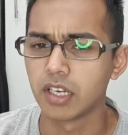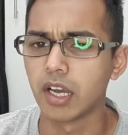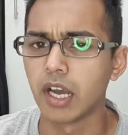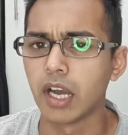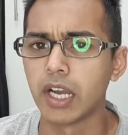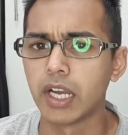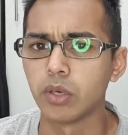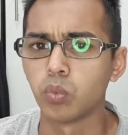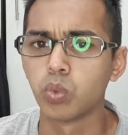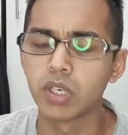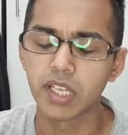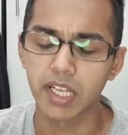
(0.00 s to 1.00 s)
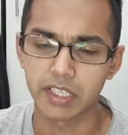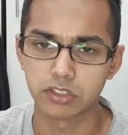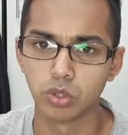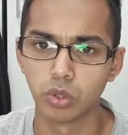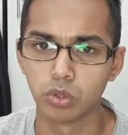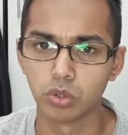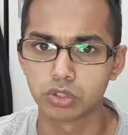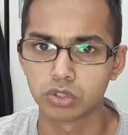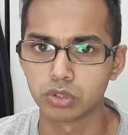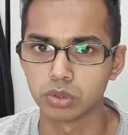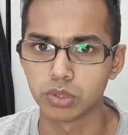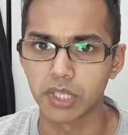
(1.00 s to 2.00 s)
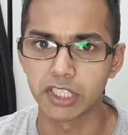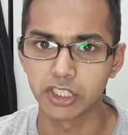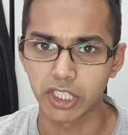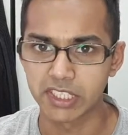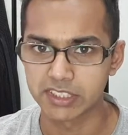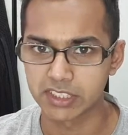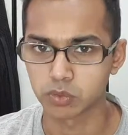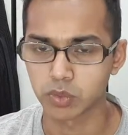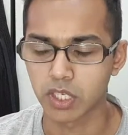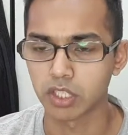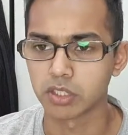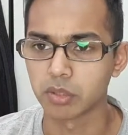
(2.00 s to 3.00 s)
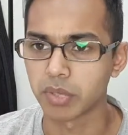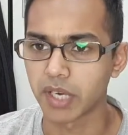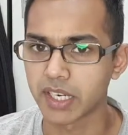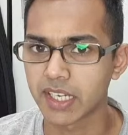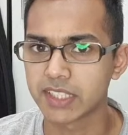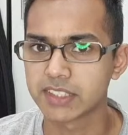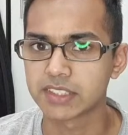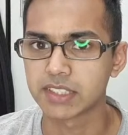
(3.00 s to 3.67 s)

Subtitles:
I would like to go to HIDs as well on the bright lights